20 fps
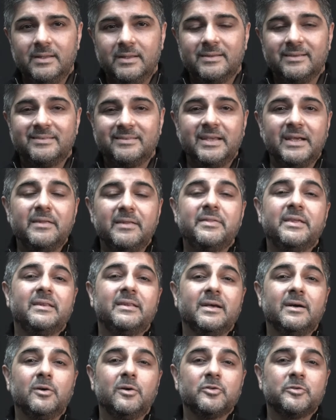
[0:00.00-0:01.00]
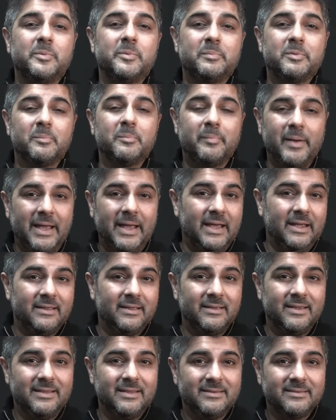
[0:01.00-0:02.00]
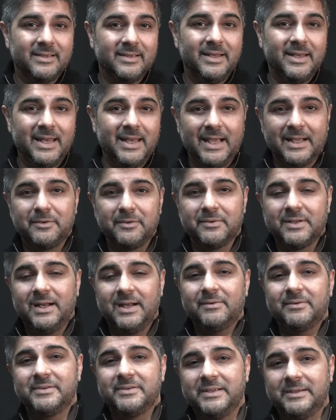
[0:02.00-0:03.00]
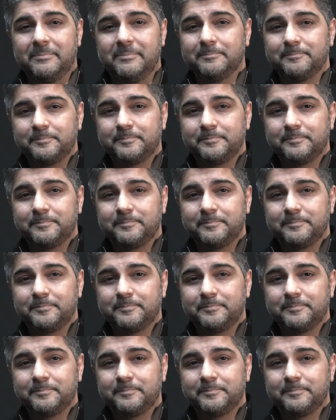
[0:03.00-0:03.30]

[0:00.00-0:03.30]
The second thing that holds people back is a lack of clarity.